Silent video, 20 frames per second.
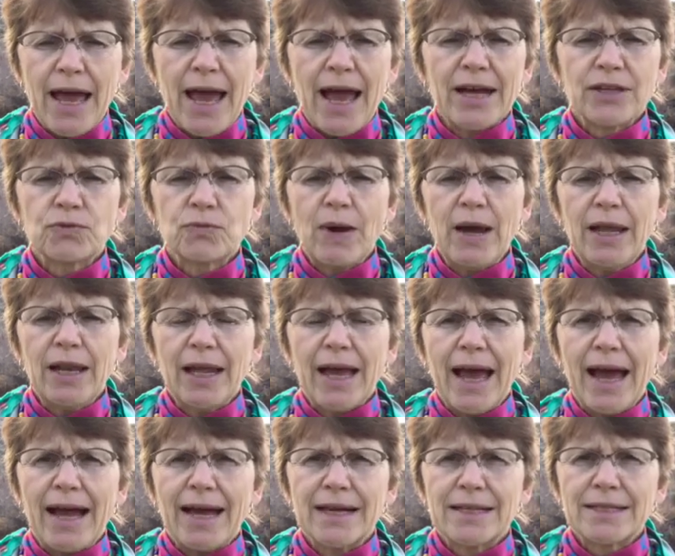as well
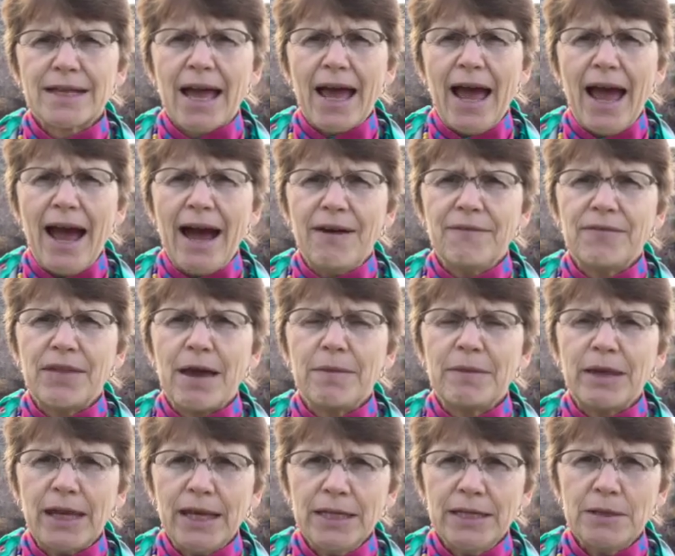as have them
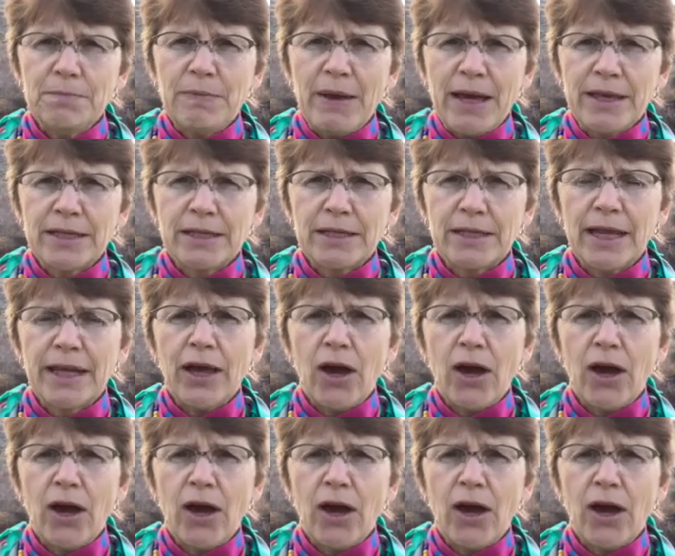independently